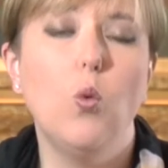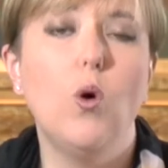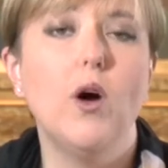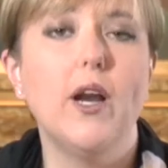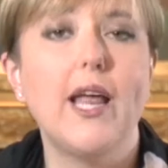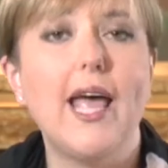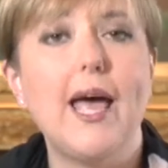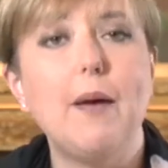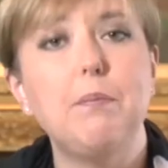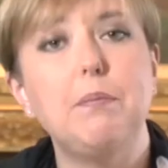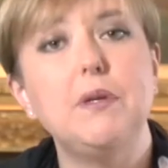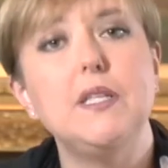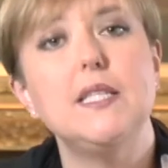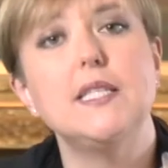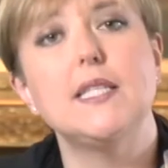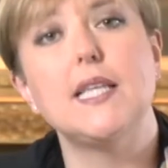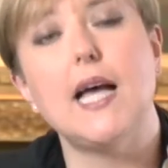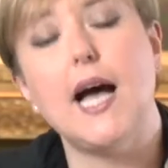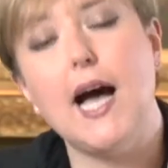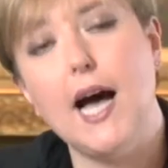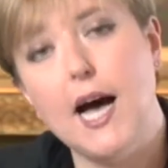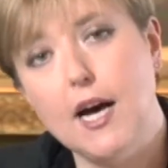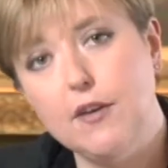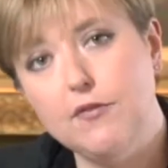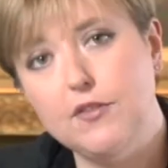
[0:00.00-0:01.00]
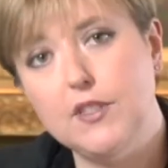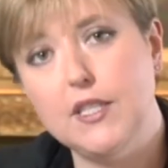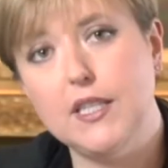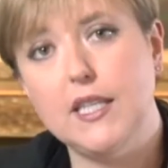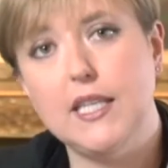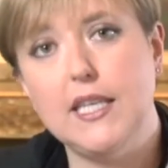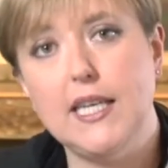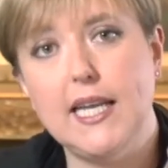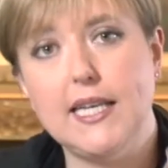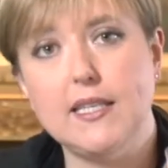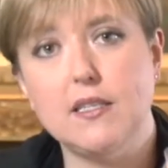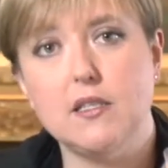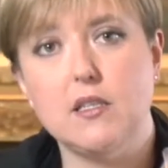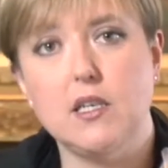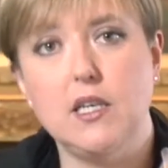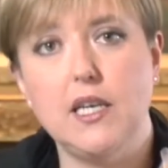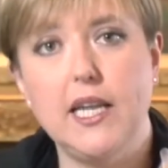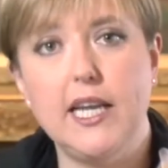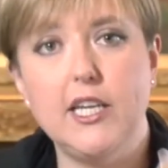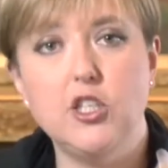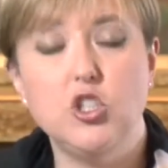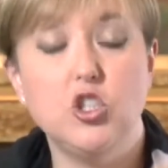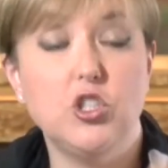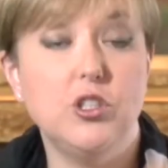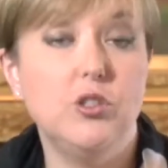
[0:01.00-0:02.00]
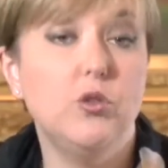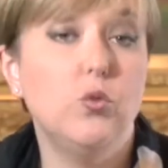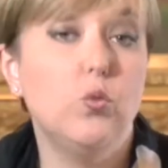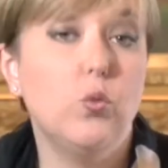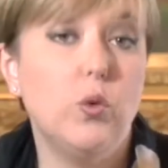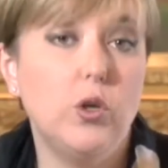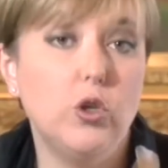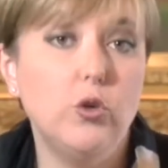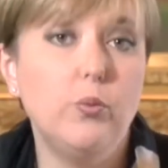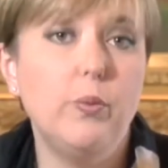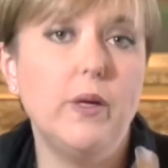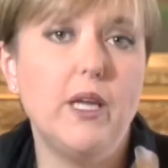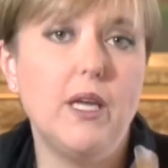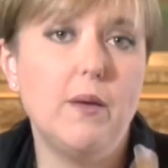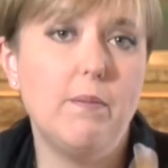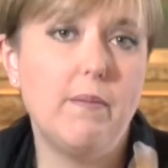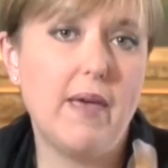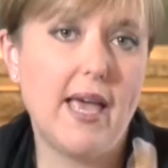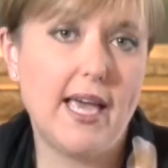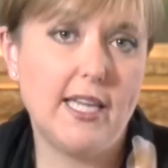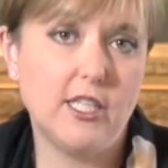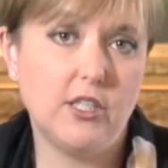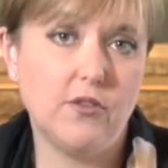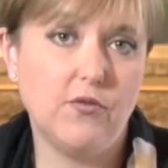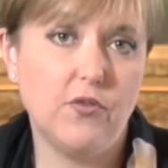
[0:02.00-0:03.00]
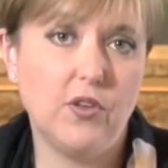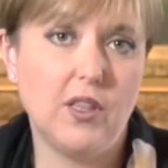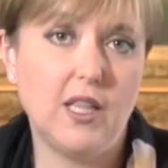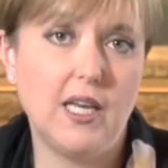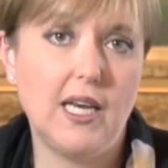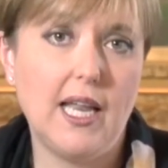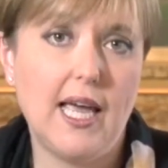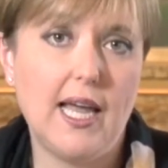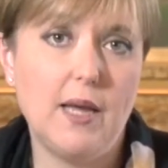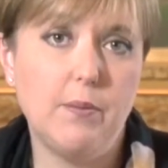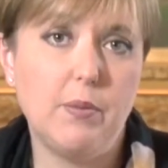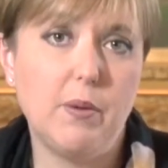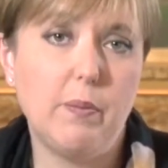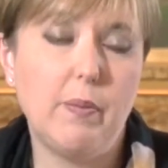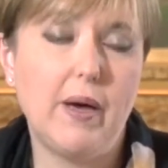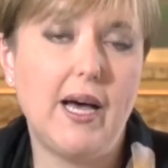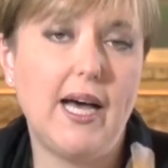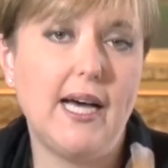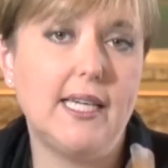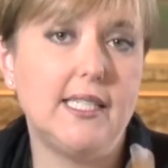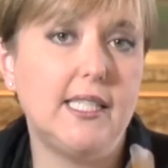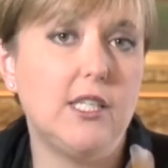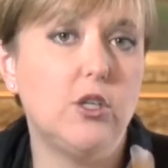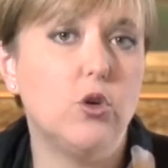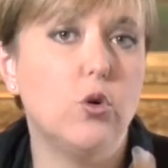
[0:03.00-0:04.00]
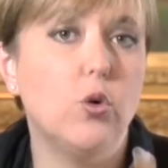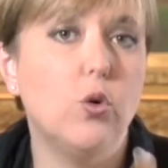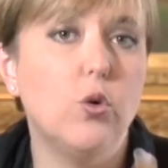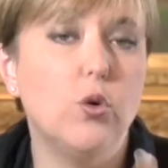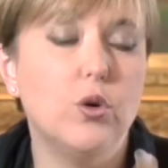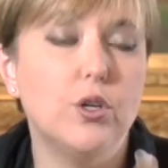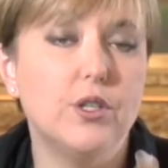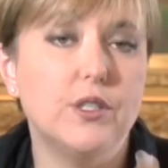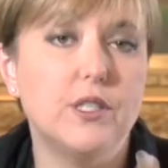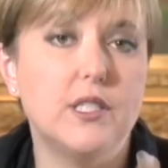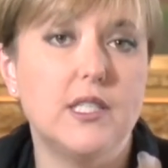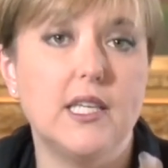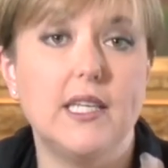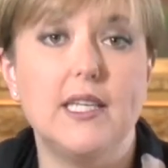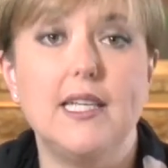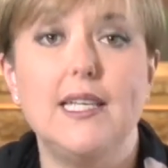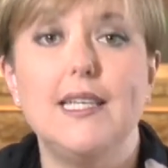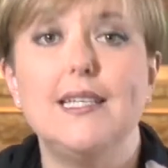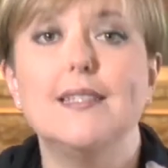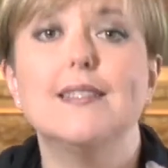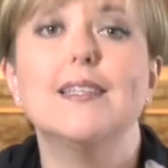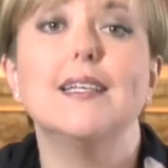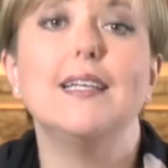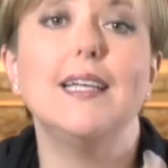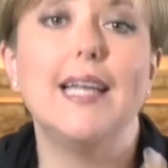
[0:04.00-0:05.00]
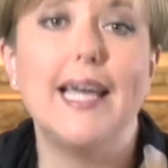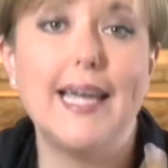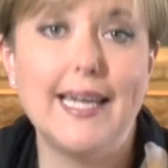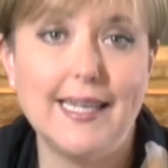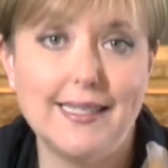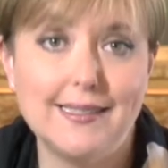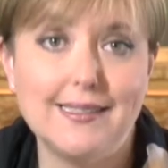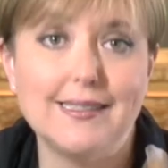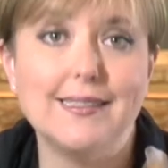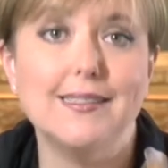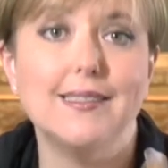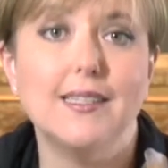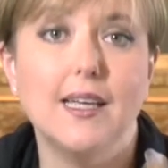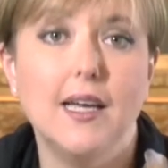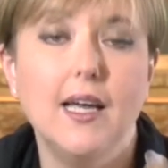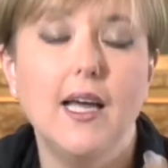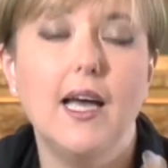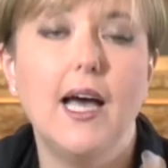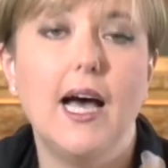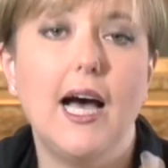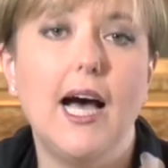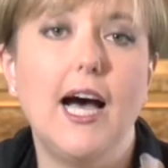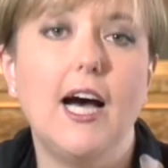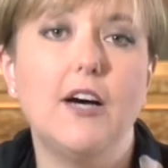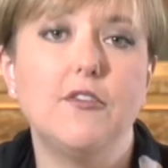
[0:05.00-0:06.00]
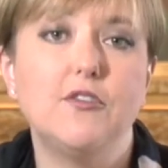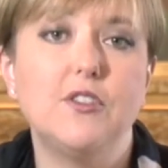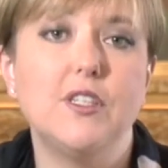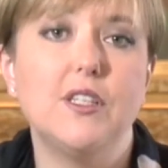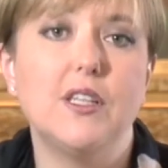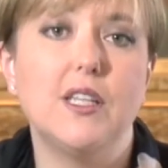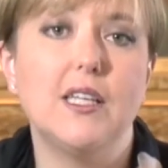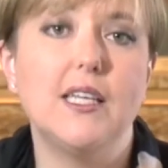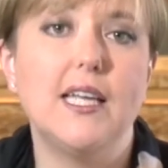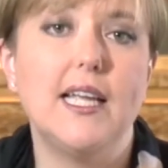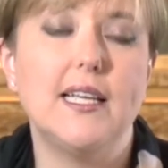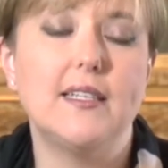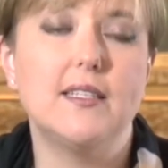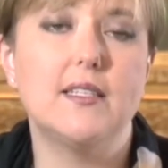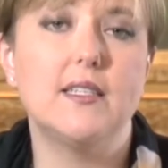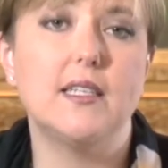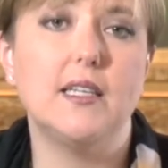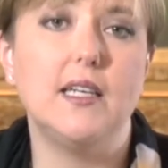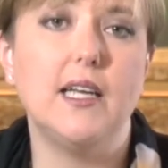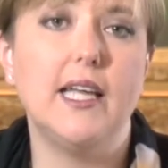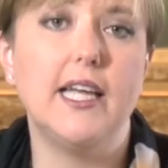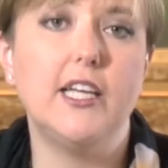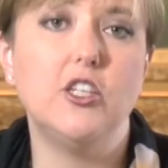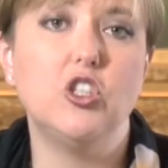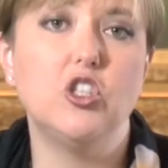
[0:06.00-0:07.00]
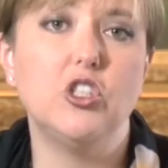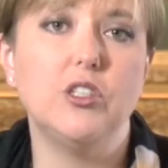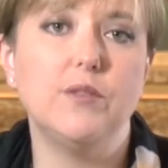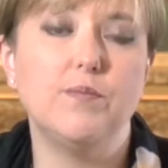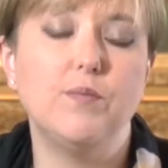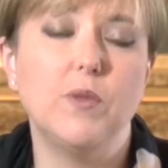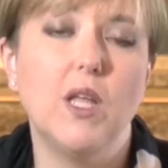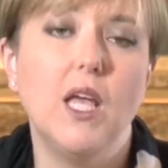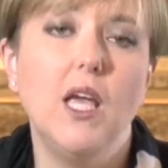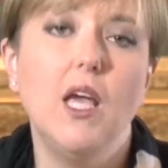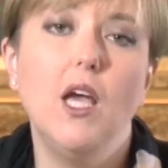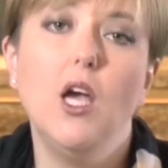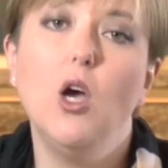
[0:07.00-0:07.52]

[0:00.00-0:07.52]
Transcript: What happens after the next election will be a matter for the Labor Party caucus that is elected after the next election.